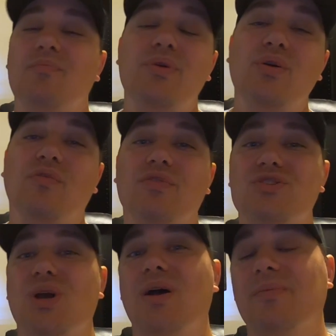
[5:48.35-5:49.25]
Beautiful
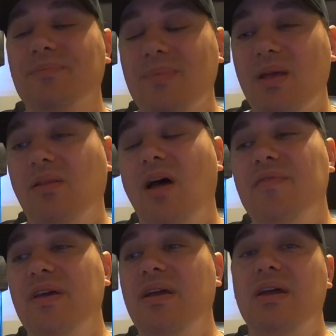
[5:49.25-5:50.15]
truck.
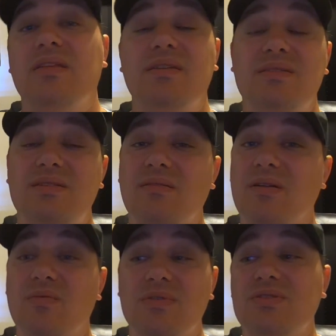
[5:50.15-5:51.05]
Loved it. The
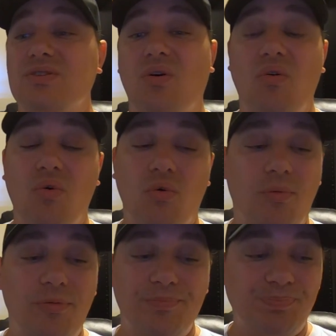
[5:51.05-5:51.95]
interior was just
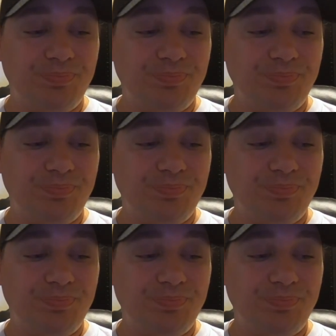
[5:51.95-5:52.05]
horrible.